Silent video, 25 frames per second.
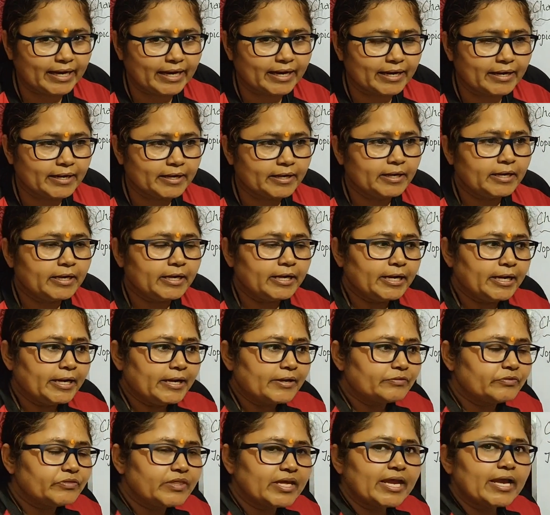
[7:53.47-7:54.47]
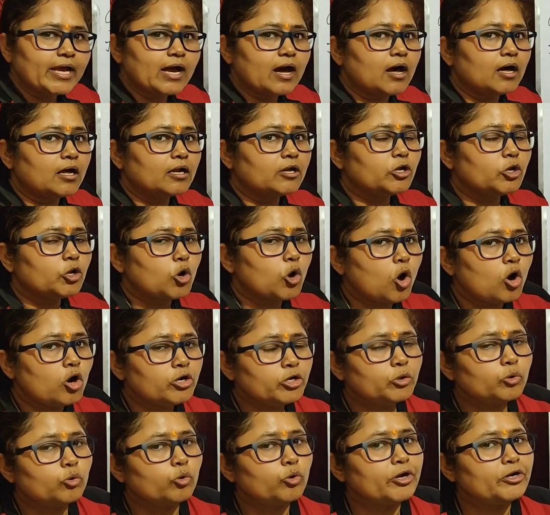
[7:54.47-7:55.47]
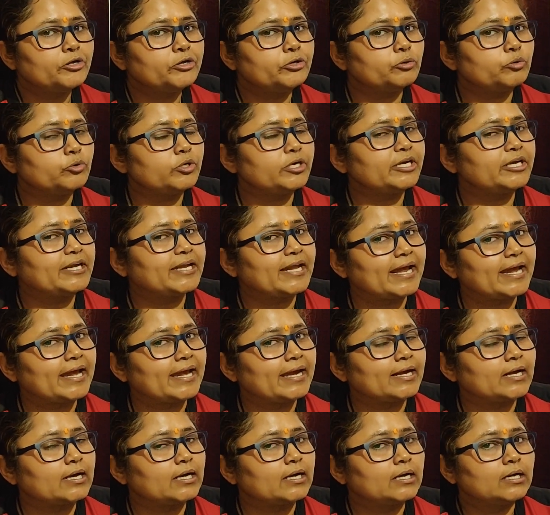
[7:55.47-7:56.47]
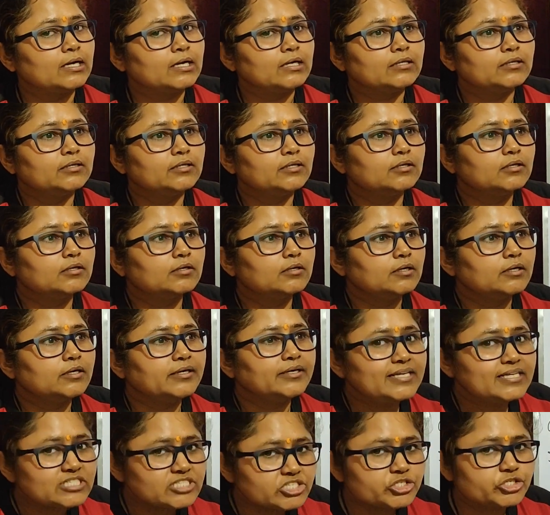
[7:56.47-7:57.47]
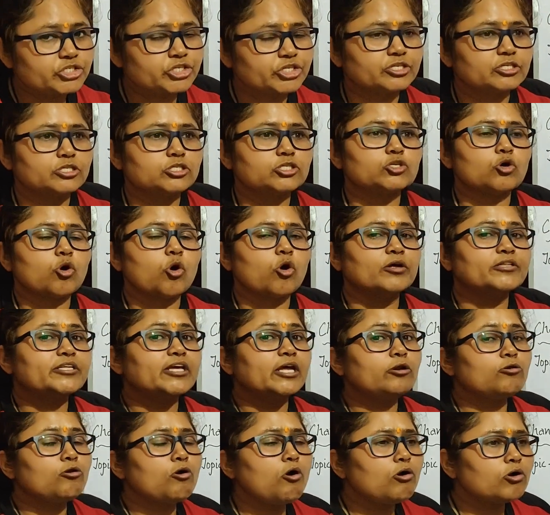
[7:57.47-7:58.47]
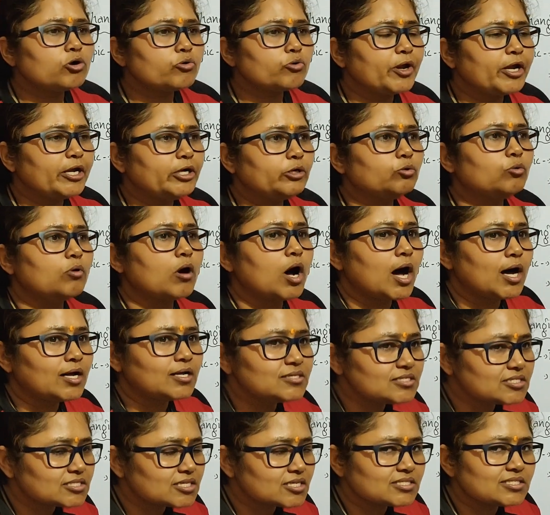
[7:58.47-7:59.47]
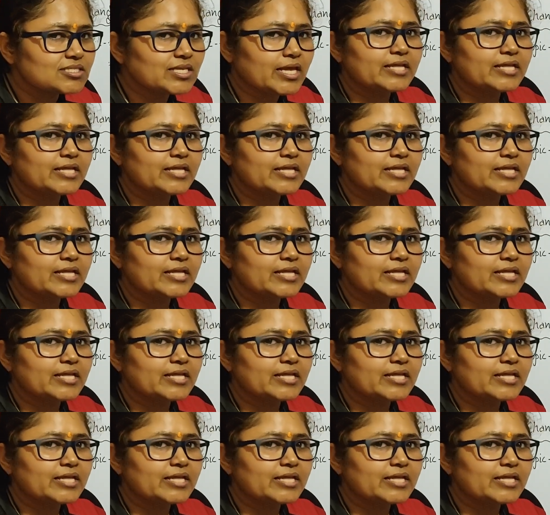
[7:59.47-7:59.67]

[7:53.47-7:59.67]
They are not going to take the decisions or they're not going to answers in such a